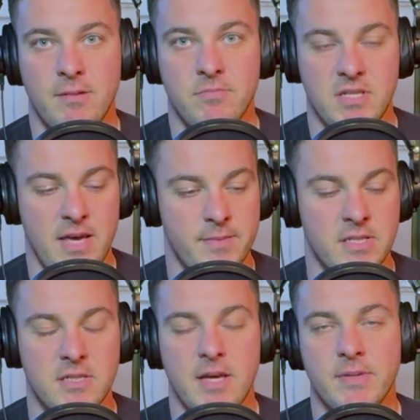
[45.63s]
same
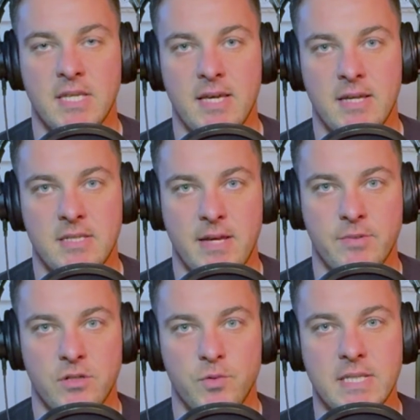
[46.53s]
as here, same
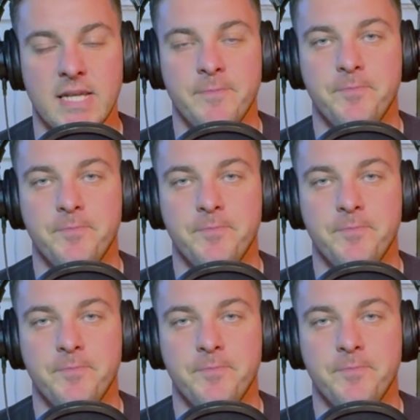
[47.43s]
as on Twitter,